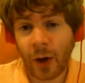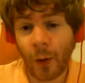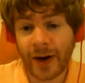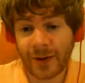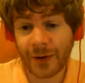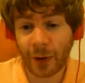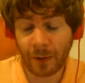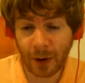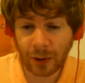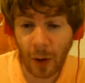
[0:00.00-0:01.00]
coined the
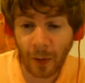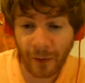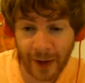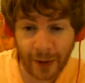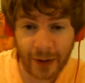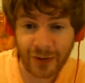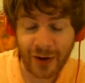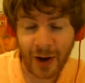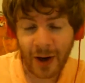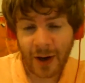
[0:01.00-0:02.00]
term global
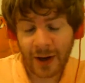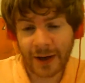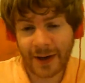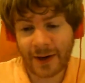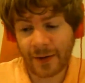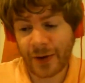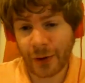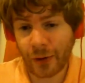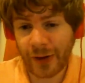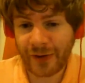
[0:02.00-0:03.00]
village. He did in
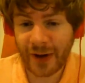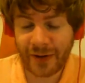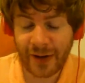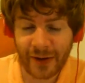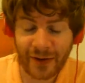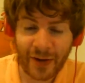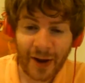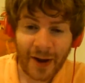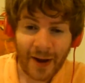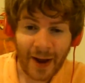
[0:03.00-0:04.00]
the early 60s,
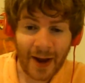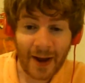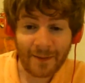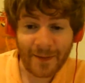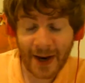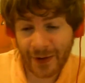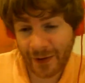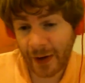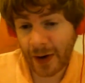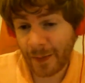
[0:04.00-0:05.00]
and that
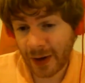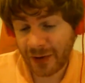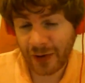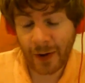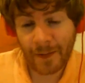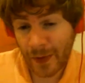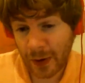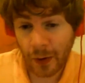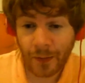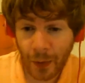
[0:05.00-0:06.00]
is very much,
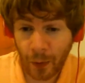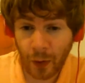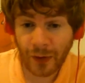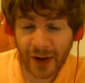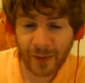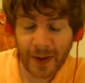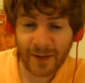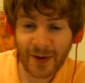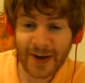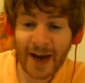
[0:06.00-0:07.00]
the world as we
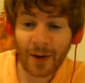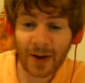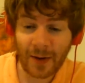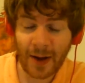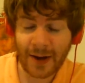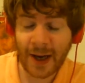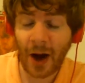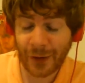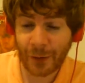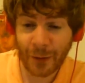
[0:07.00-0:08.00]
live in now. He
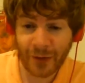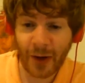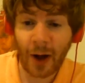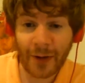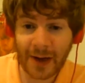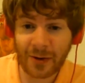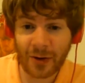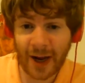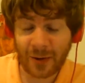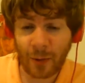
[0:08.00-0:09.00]
also foresaw the
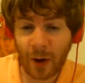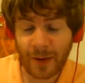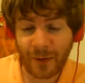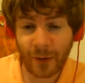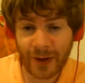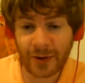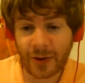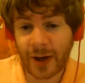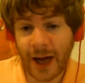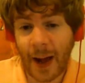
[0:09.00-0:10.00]
internet well before the
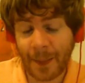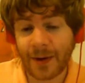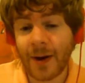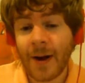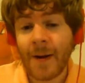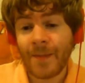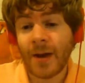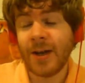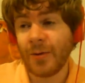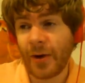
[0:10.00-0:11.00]
internet happened,
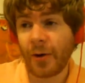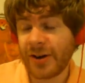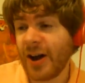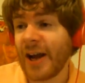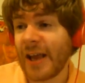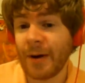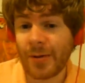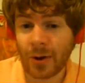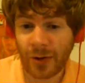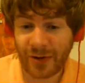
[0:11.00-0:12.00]
and he was already talking about
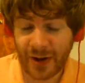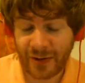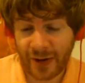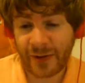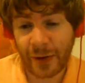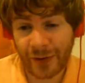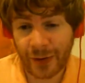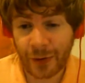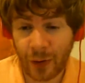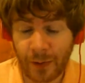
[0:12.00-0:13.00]
in the early 60s using
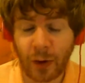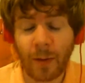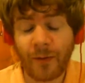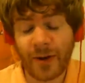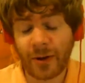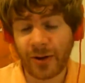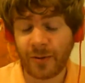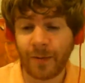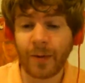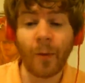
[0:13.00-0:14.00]
the term global
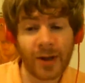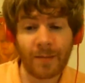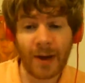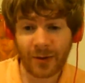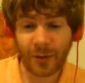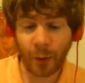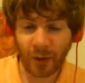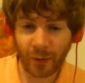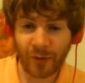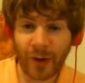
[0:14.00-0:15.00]
village. What he meant, of
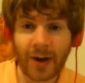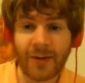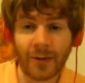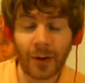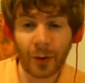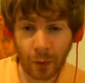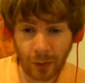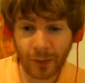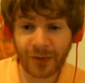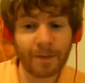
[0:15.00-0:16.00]
course, was that even though the
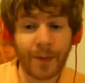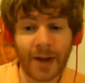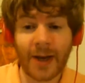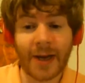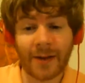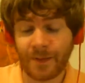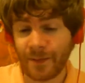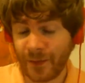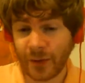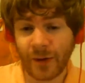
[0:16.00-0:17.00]
world was big and
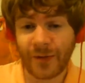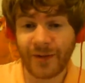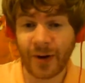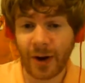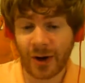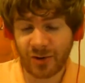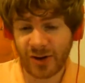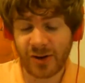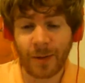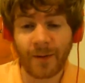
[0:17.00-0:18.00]
full of different
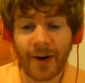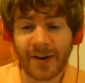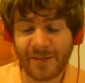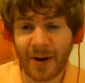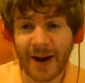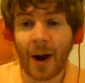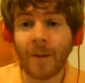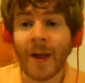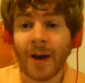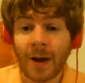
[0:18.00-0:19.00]
countries that were very spread
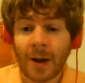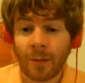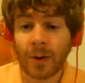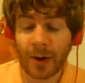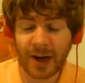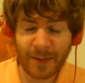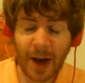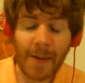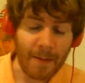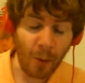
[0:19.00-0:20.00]
out, we were
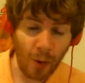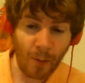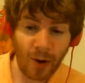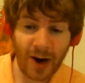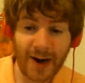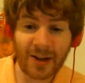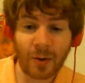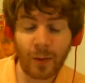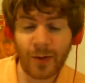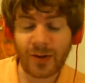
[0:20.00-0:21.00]
becoming more and more
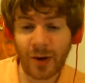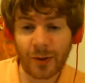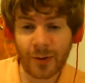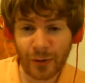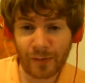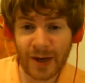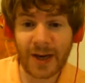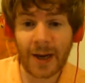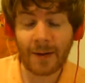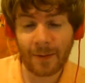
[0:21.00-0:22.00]
connected with each other through
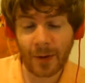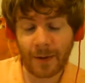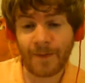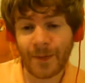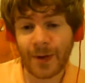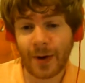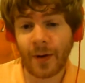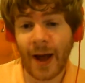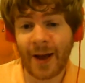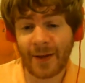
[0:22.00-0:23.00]
media, where,
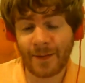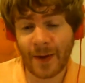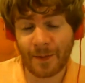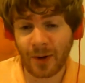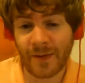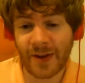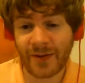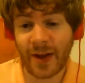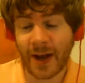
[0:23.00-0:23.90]
in previous